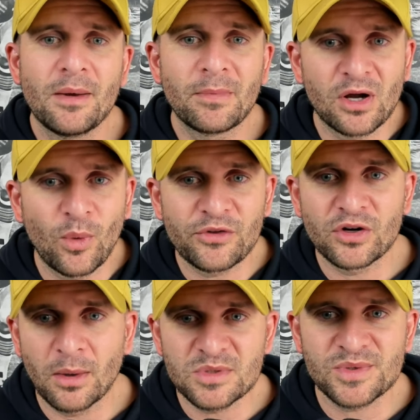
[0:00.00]
Merriweather
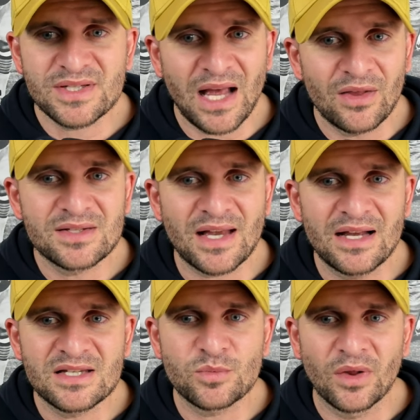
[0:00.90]
comes with solid
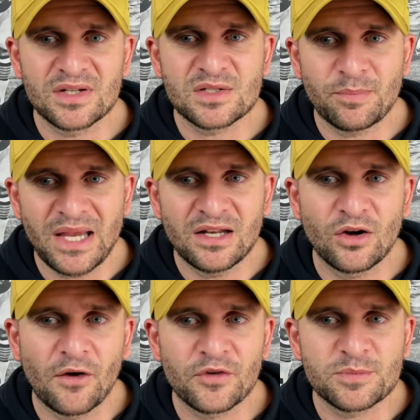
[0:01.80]
size as well as speed and
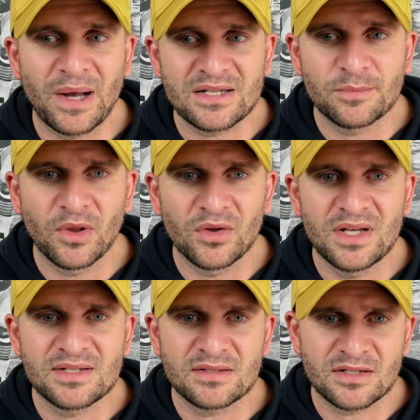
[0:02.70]
offers
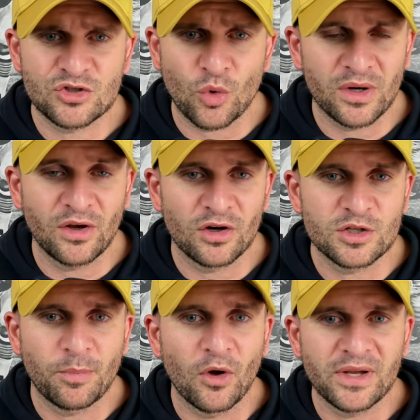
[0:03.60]
possibilities as a short
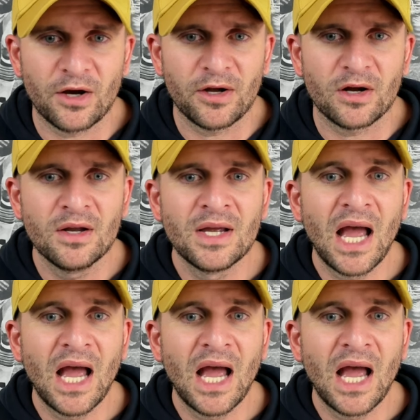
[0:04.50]
yardage ball carrier.